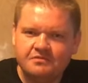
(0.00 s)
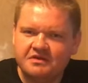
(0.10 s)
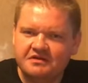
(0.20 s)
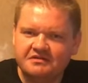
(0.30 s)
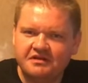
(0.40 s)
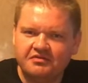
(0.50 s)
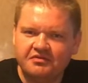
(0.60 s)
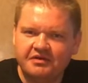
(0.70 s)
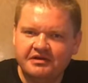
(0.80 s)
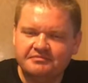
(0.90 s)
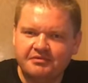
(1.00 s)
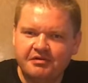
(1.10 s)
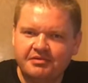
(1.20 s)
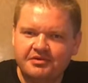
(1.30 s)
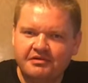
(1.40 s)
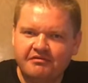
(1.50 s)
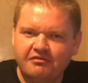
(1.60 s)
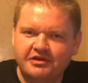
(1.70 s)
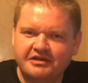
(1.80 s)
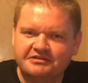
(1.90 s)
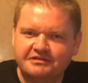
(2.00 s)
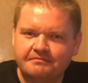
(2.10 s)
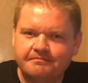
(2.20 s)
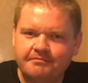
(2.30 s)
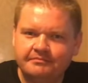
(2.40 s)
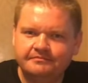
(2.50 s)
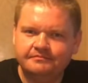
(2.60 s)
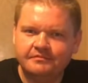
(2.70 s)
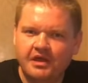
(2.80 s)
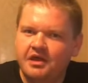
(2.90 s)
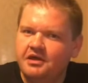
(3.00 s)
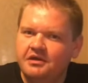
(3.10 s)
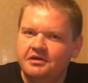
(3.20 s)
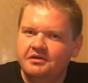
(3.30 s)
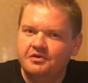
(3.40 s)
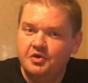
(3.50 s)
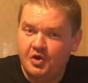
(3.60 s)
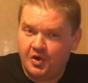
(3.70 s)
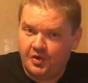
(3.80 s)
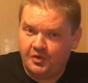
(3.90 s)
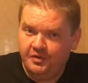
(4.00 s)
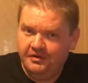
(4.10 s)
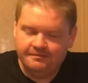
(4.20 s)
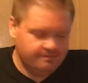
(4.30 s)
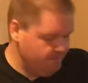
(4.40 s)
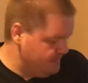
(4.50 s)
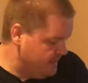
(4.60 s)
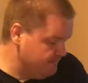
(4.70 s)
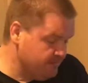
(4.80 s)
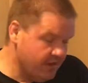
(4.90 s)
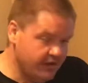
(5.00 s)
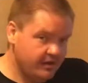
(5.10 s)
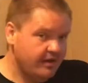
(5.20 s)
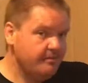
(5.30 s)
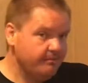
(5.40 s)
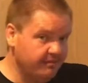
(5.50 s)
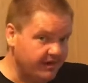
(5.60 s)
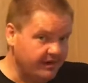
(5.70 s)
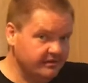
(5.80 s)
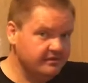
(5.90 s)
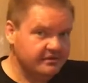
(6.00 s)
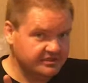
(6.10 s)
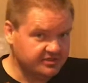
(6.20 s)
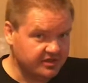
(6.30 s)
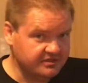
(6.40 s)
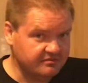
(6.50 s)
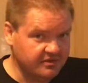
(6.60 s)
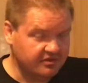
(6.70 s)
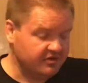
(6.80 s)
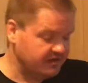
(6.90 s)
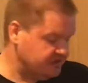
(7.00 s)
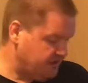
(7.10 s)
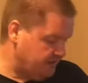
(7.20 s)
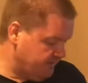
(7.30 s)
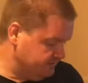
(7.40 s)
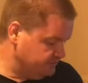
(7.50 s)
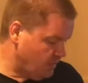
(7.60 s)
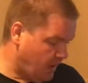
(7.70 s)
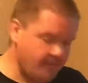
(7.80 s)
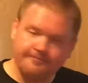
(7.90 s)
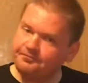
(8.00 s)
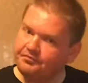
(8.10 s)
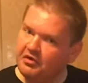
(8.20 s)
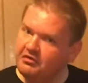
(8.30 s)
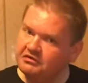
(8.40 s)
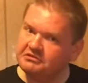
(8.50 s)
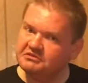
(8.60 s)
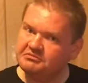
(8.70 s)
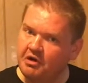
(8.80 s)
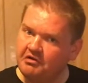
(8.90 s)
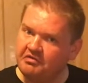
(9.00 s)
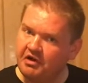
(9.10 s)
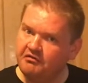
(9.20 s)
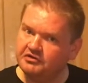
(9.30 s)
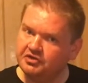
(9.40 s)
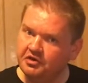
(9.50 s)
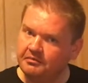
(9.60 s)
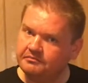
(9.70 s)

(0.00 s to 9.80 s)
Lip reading: is that the greatest barbecue I've ever tasted? No. But let's talk some good things here. All right. There's some smoke in there for sure.